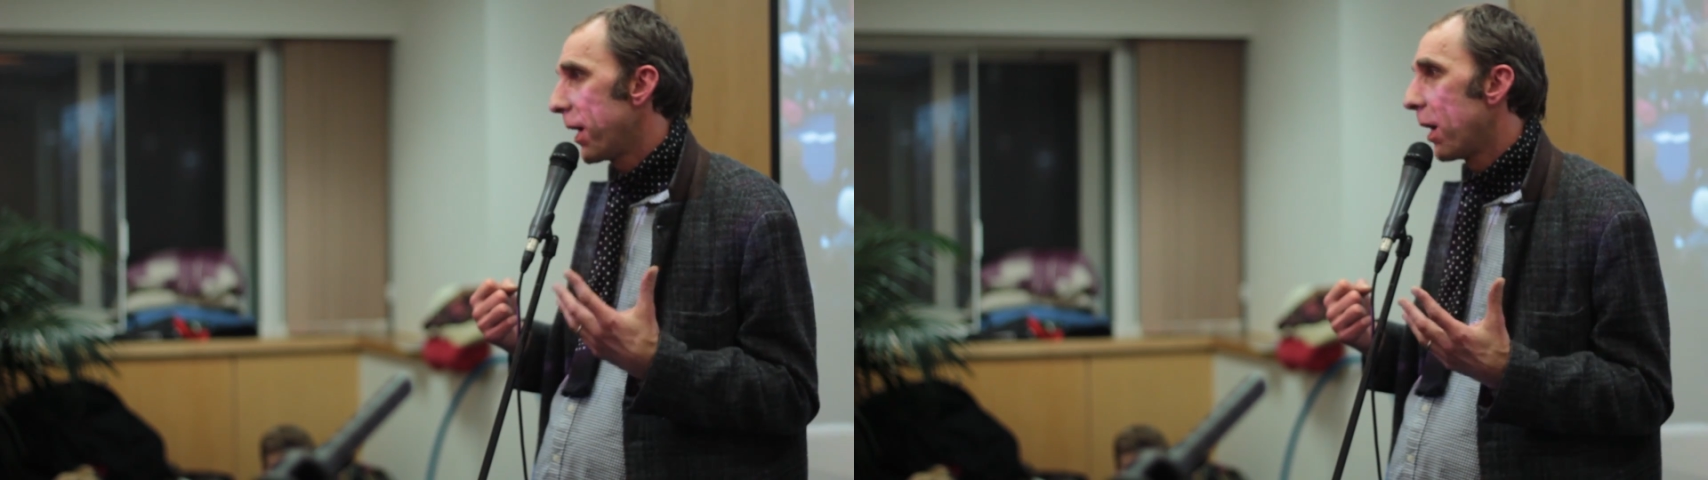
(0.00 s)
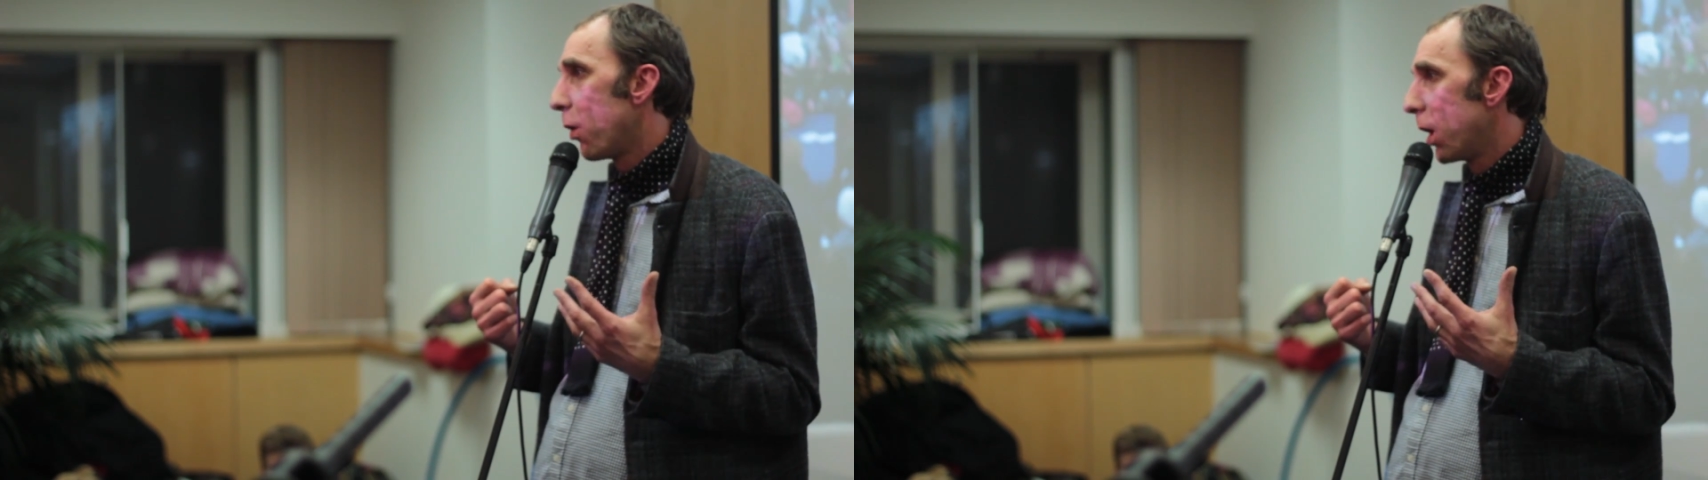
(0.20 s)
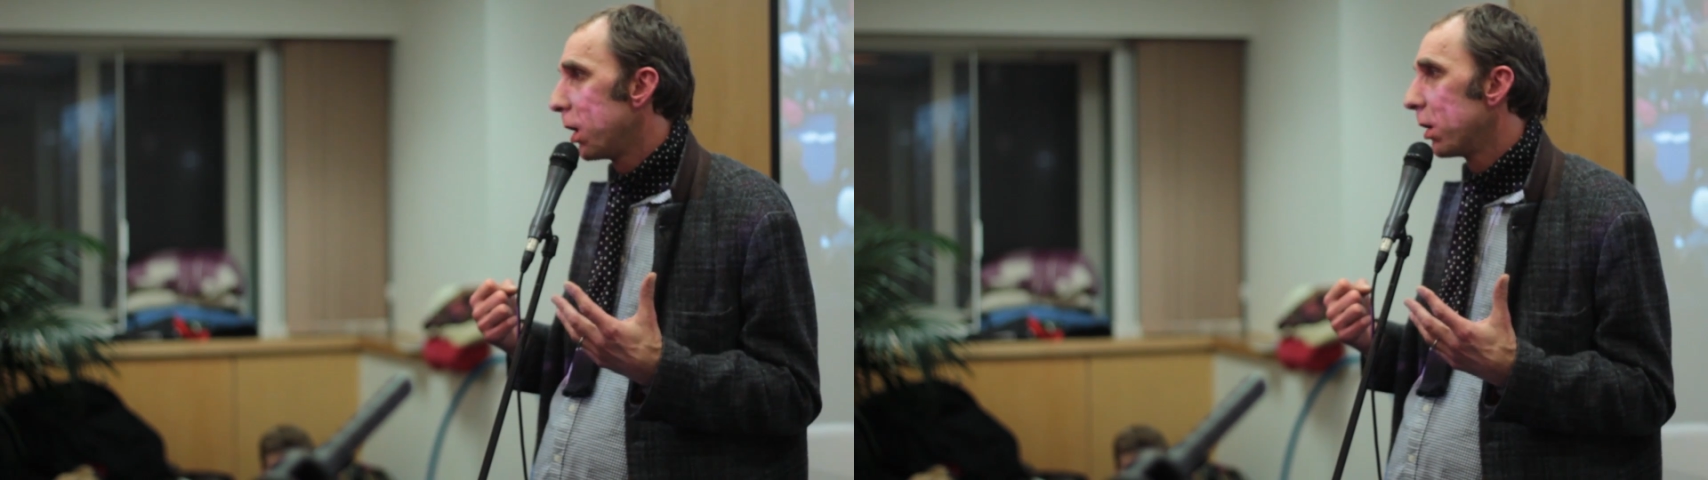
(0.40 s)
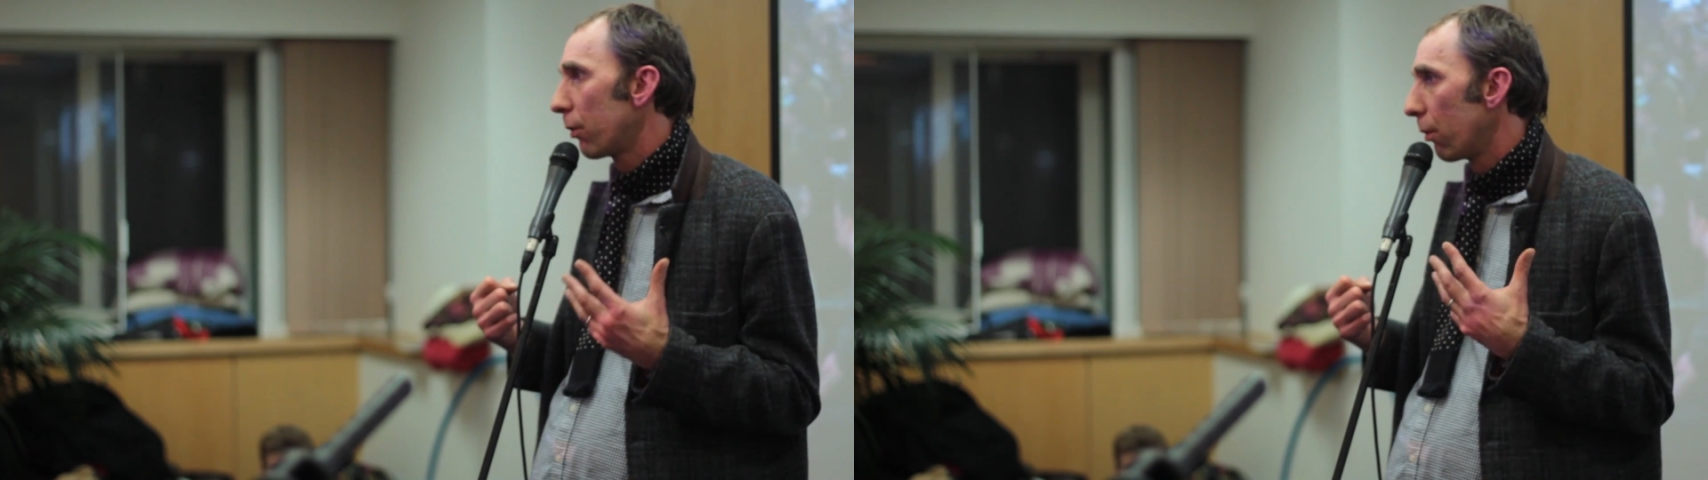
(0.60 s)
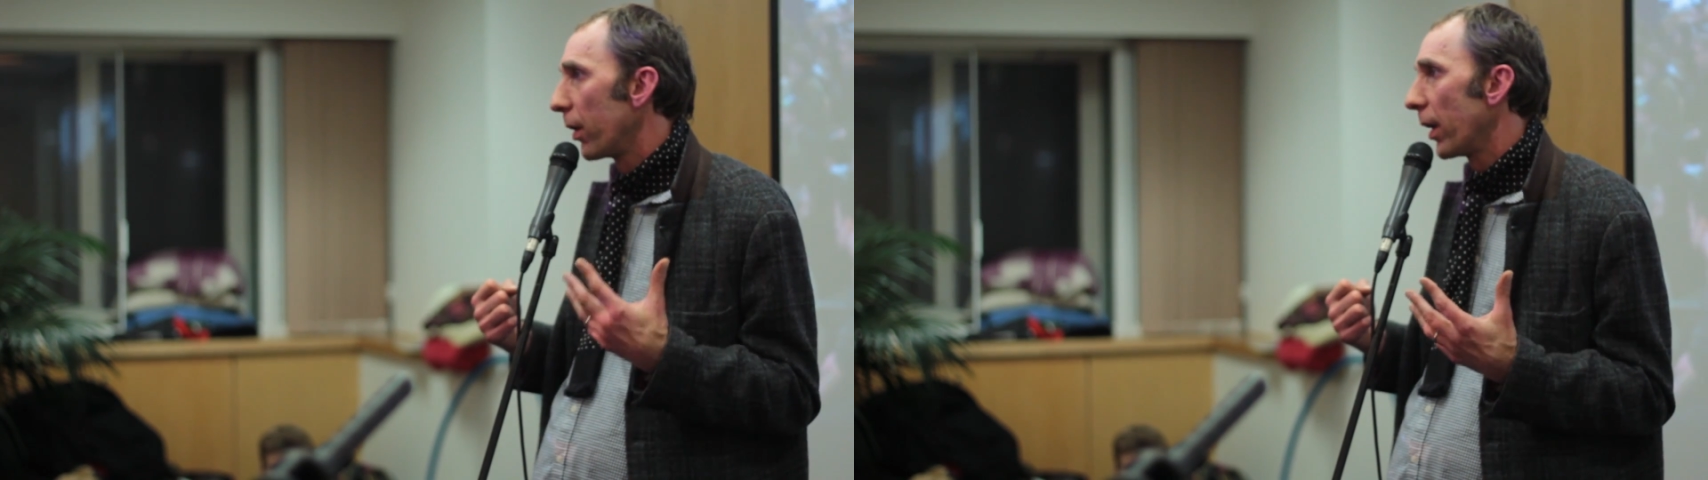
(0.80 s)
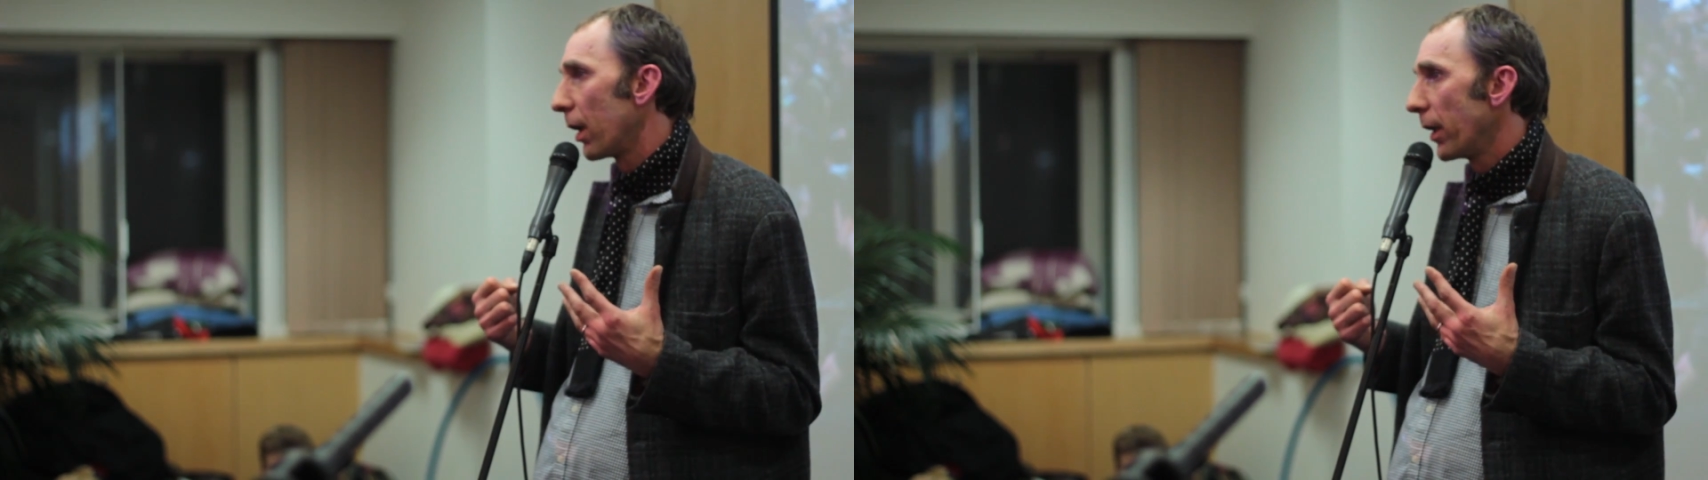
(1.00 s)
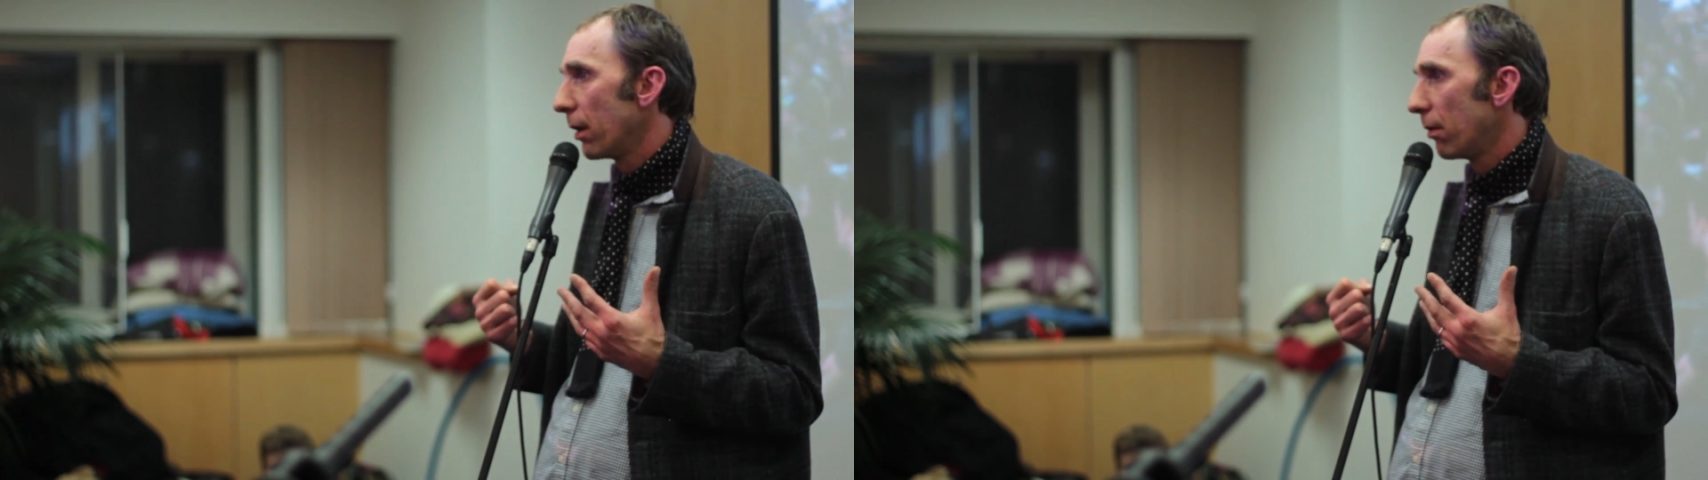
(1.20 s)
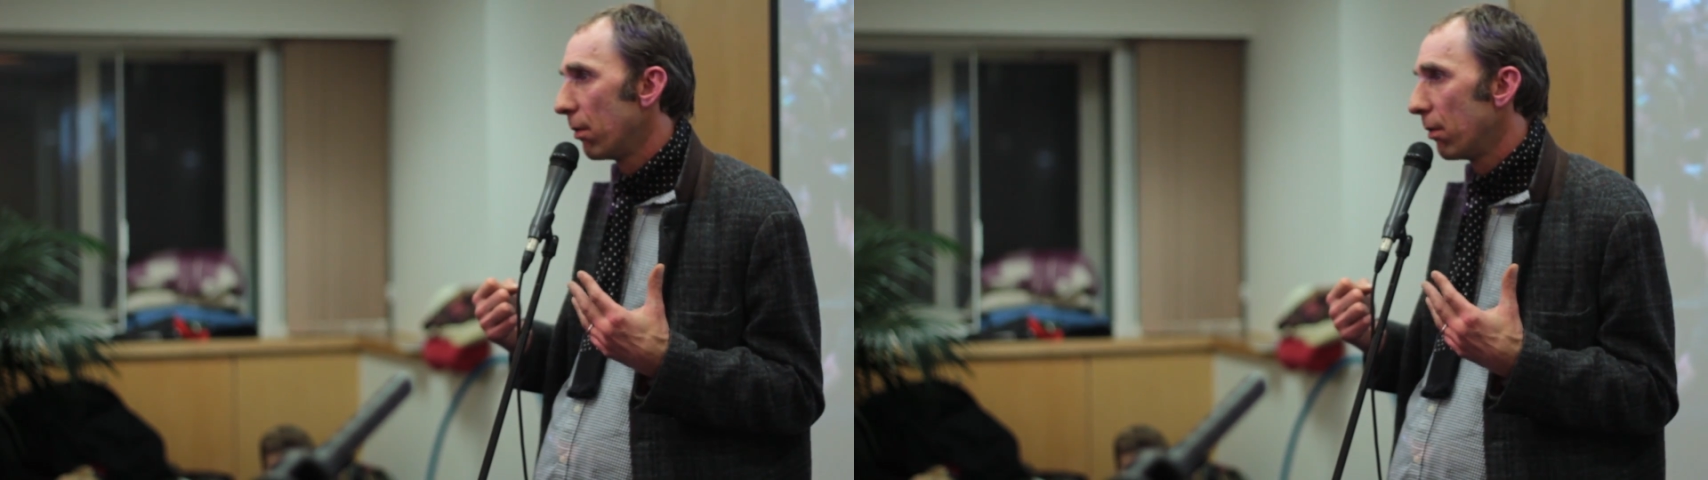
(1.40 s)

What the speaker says: power chronically.